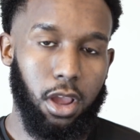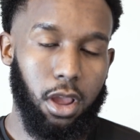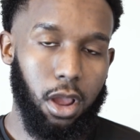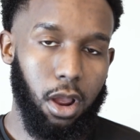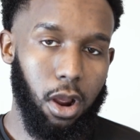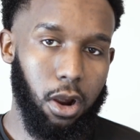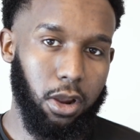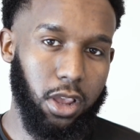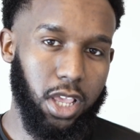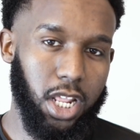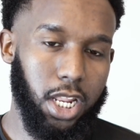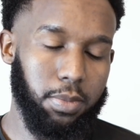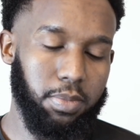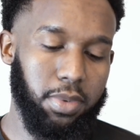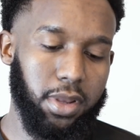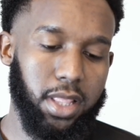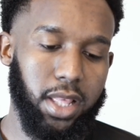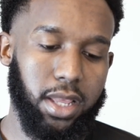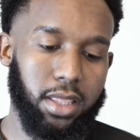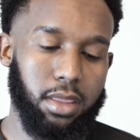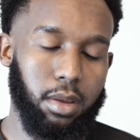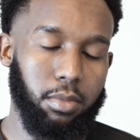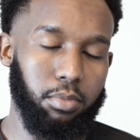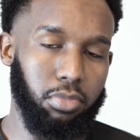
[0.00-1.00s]
are going to be
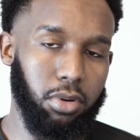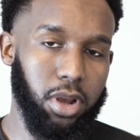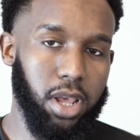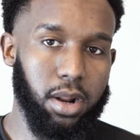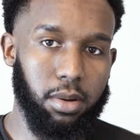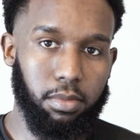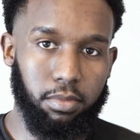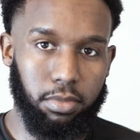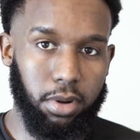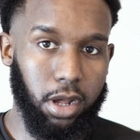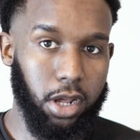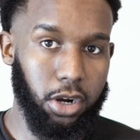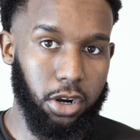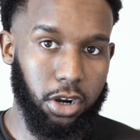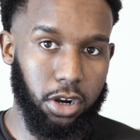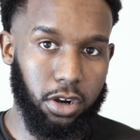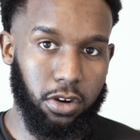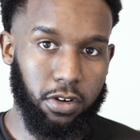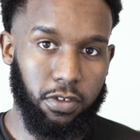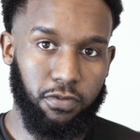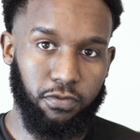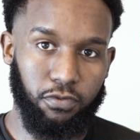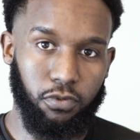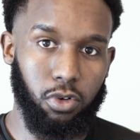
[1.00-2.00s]
like the bread and
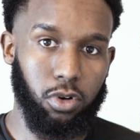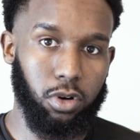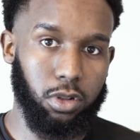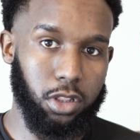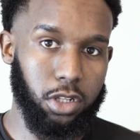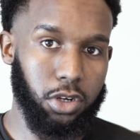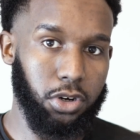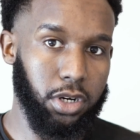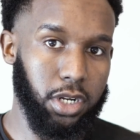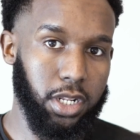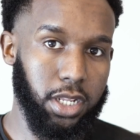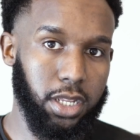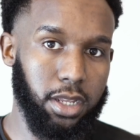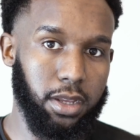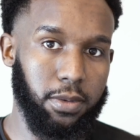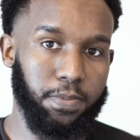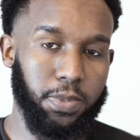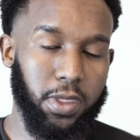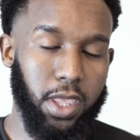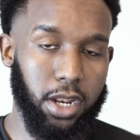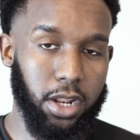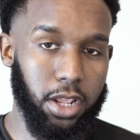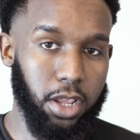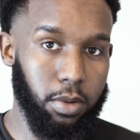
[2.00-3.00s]
butter for learning
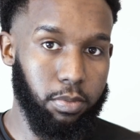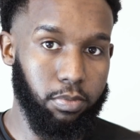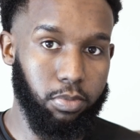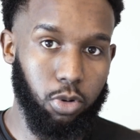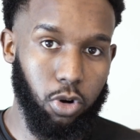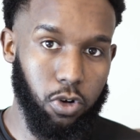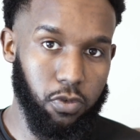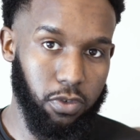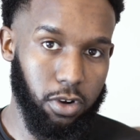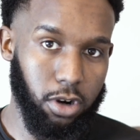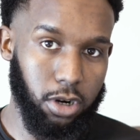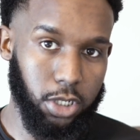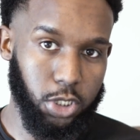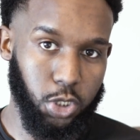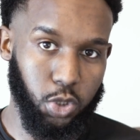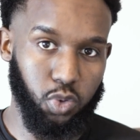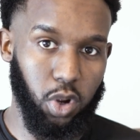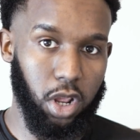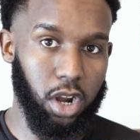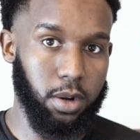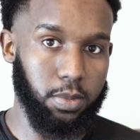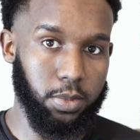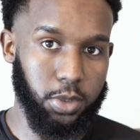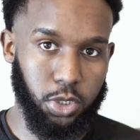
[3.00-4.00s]
and improving our
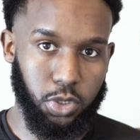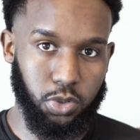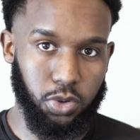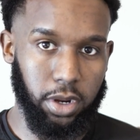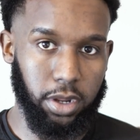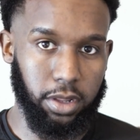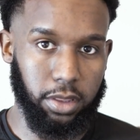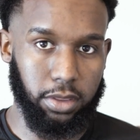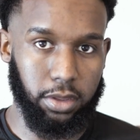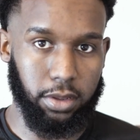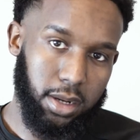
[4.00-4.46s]
straight arm strength.